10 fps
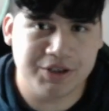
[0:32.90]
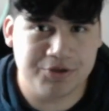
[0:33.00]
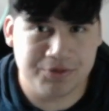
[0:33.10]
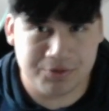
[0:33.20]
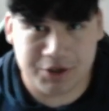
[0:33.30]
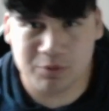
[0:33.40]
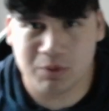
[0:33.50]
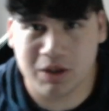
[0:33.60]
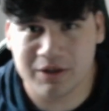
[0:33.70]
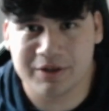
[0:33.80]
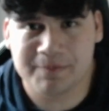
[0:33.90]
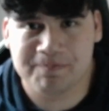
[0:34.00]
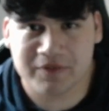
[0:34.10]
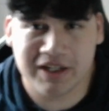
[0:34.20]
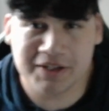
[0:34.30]
Drink your water,
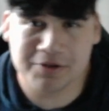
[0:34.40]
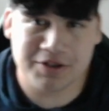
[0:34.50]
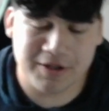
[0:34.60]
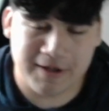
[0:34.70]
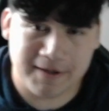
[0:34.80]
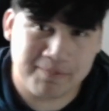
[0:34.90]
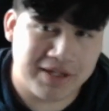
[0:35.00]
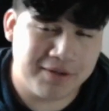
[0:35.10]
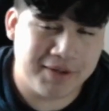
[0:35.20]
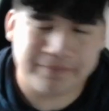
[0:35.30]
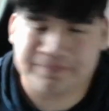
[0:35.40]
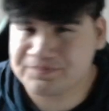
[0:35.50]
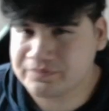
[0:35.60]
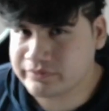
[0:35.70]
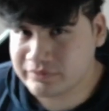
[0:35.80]
hydration gang. Anyway,
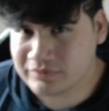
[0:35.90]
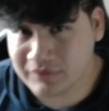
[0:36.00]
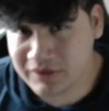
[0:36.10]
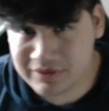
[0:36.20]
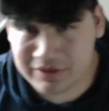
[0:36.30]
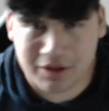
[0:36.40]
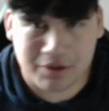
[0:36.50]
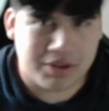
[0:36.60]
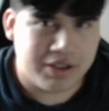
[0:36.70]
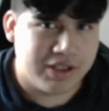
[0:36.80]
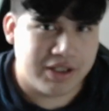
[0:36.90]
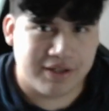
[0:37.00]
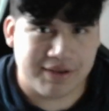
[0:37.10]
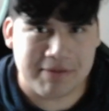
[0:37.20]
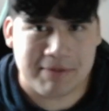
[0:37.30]
so
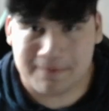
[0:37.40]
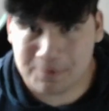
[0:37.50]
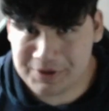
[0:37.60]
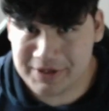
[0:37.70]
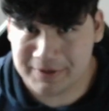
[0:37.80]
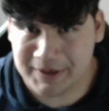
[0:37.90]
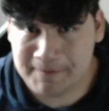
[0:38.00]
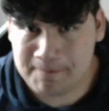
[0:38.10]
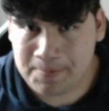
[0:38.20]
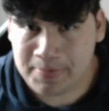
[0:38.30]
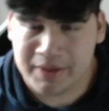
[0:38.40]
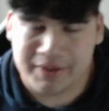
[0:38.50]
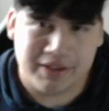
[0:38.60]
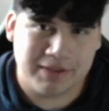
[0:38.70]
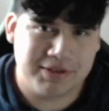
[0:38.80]
the thing about Fortnite, right?
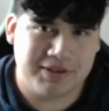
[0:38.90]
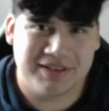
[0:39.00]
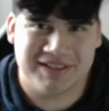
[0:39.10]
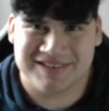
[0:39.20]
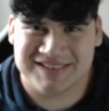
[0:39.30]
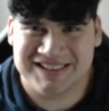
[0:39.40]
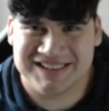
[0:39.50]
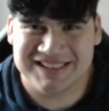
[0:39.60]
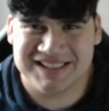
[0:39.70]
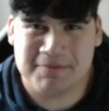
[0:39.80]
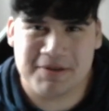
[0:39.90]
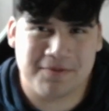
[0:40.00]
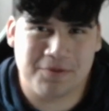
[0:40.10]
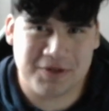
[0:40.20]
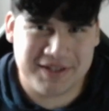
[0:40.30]
Let me tell you this, right? The thing
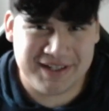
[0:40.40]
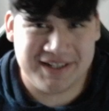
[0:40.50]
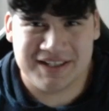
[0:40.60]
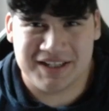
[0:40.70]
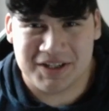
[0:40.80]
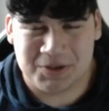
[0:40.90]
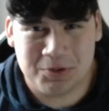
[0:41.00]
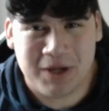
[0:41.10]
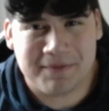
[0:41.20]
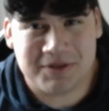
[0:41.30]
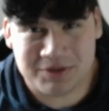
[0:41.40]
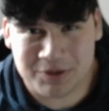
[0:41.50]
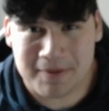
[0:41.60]
about Fortnite, you have to start